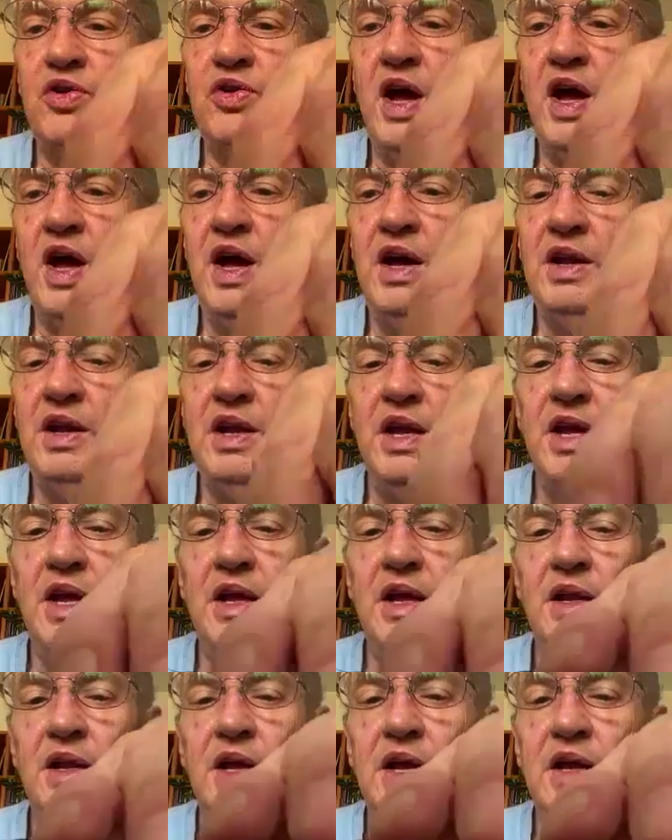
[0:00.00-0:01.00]
side
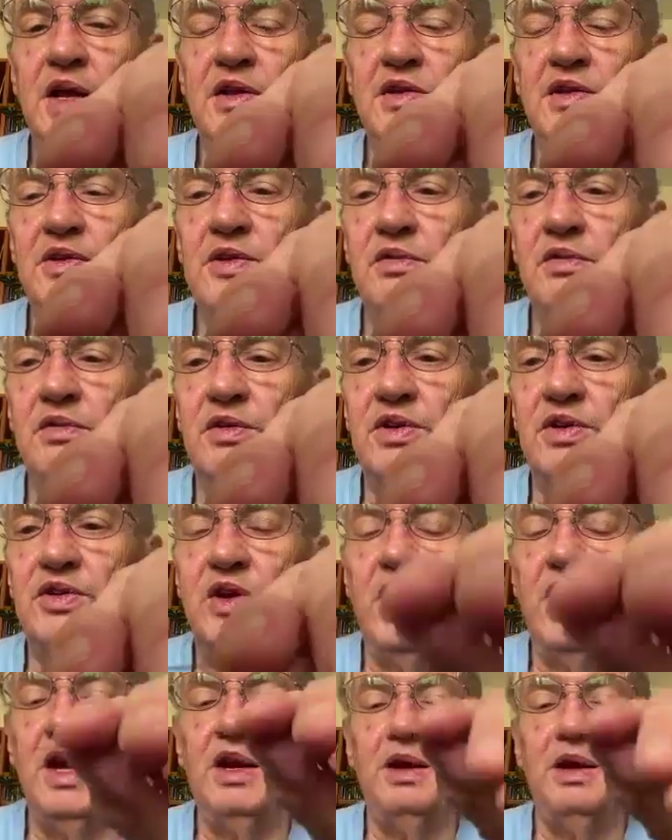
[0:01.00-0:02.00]
and a silver
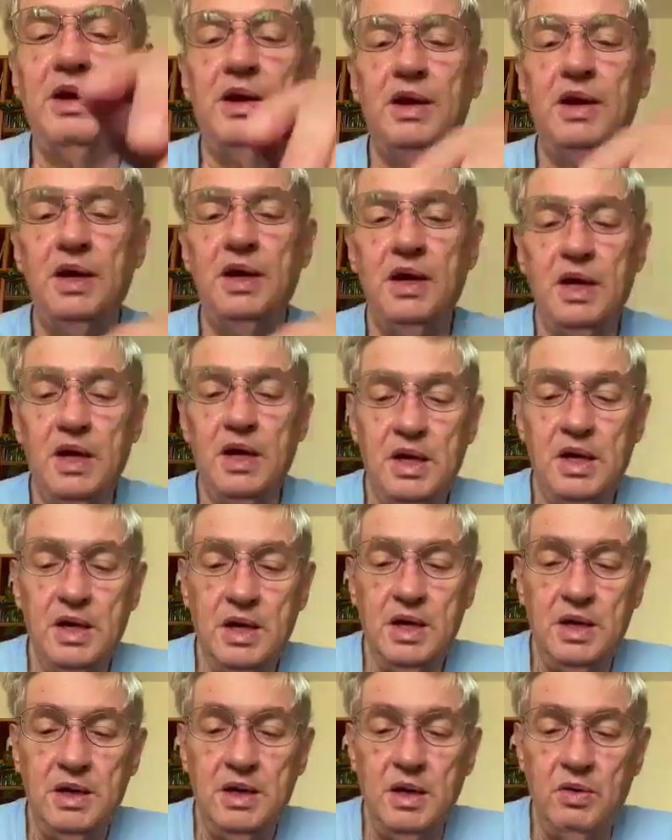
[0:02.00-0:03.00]
side.
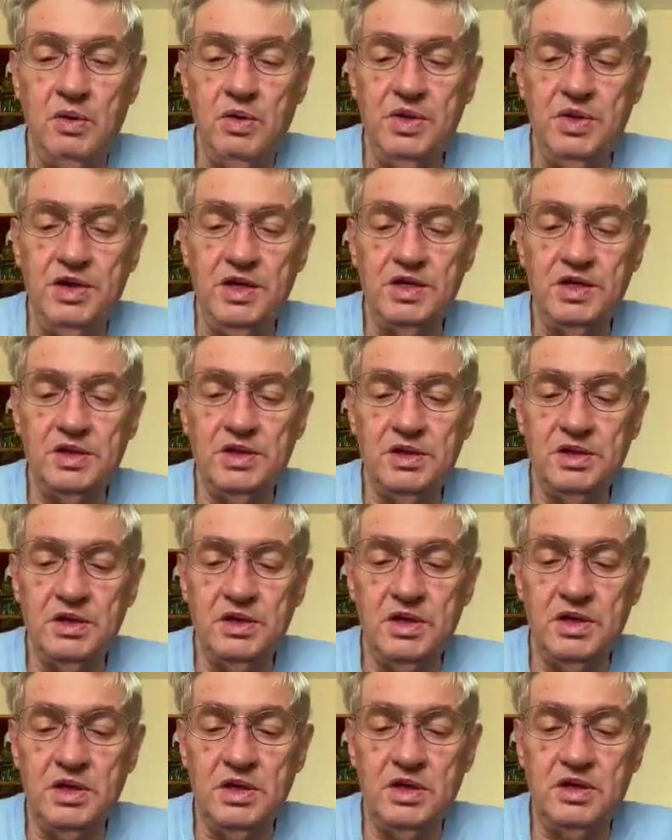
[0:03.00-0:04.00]
Now with this,
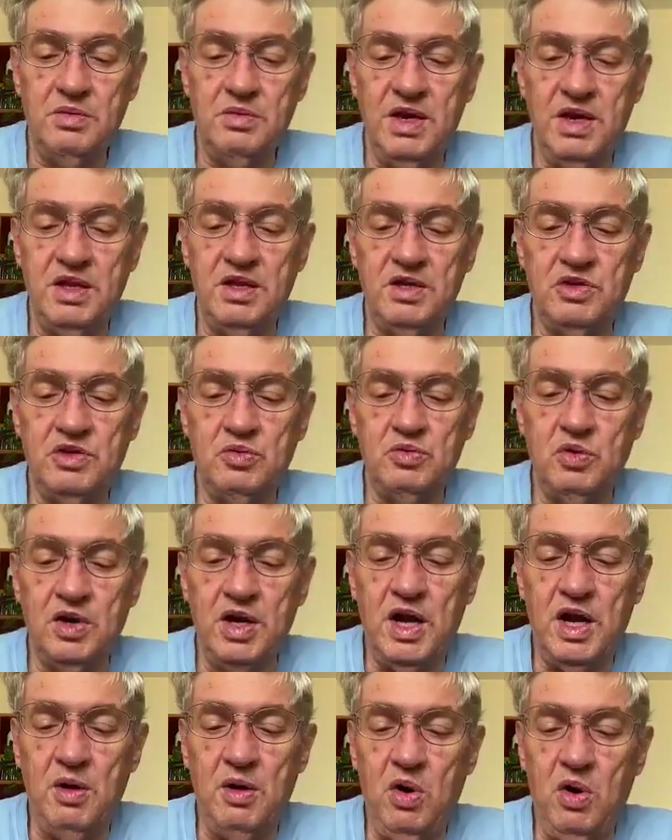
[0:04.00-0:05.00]
to make this
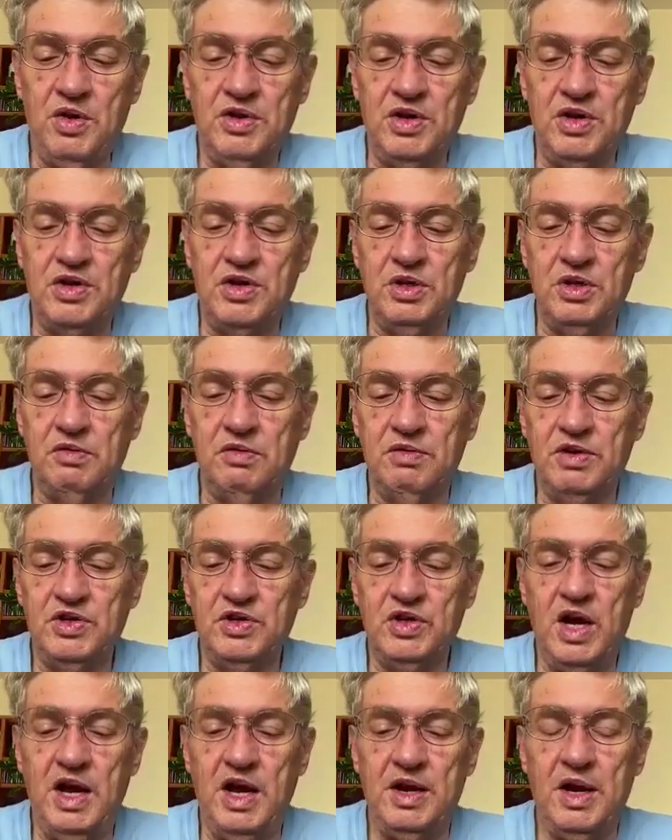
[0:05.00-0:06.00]
work, I want the silver
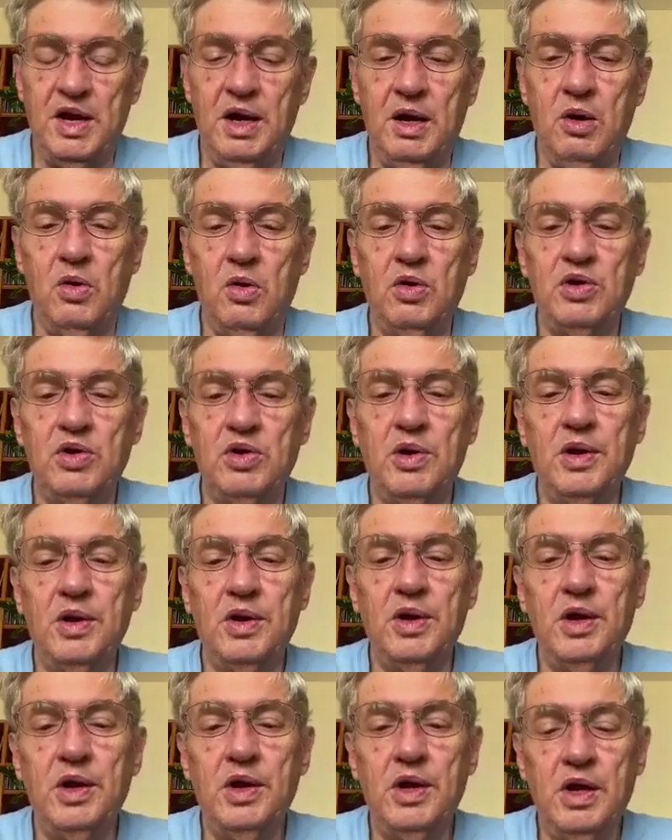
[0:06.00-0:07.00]
side out.
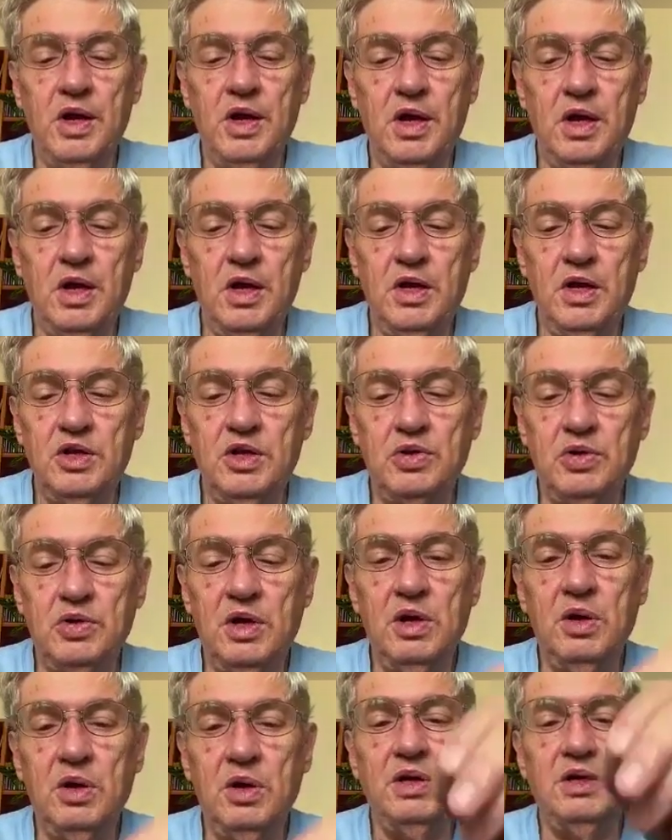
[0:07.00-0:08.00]
So
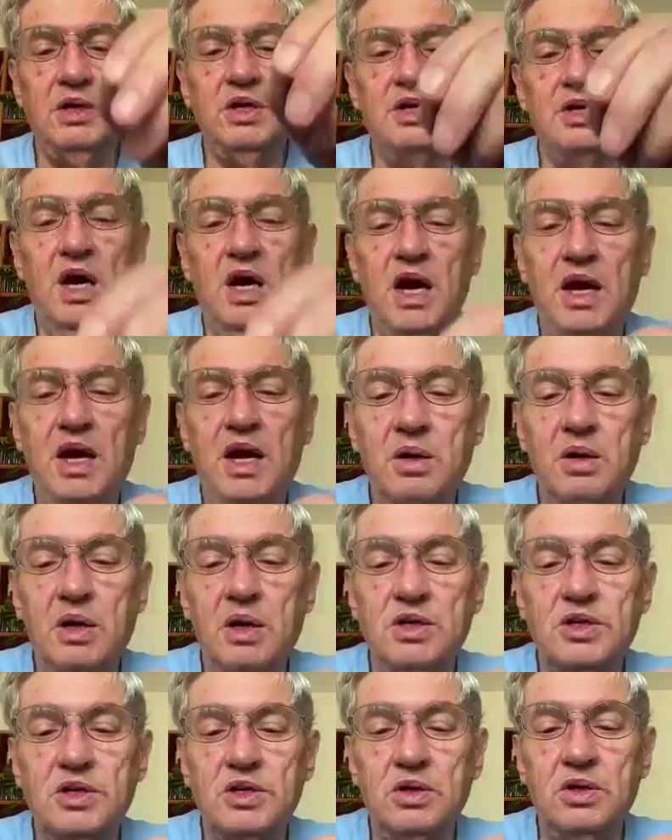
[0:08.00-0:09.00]
I'm going to tie it
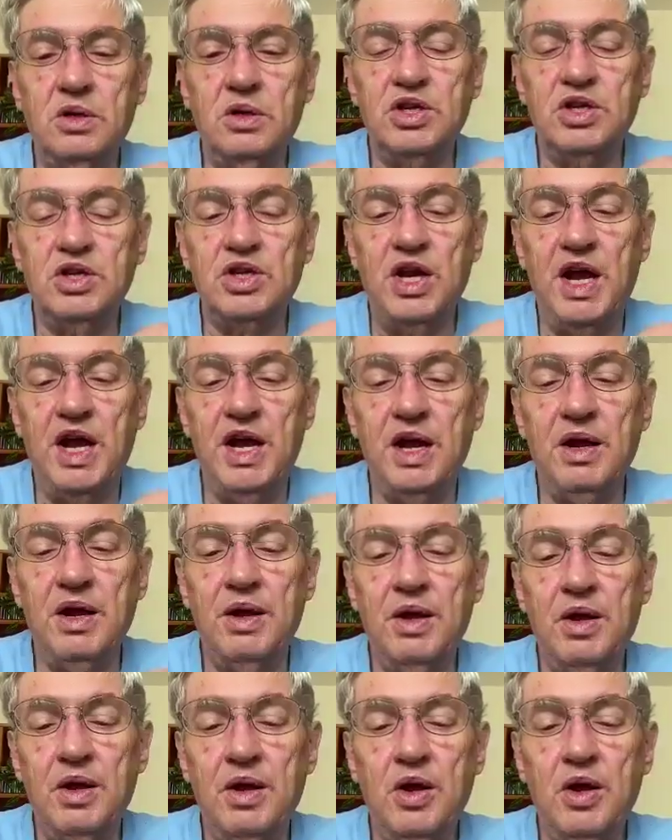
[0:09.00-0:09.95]
onto the hook shank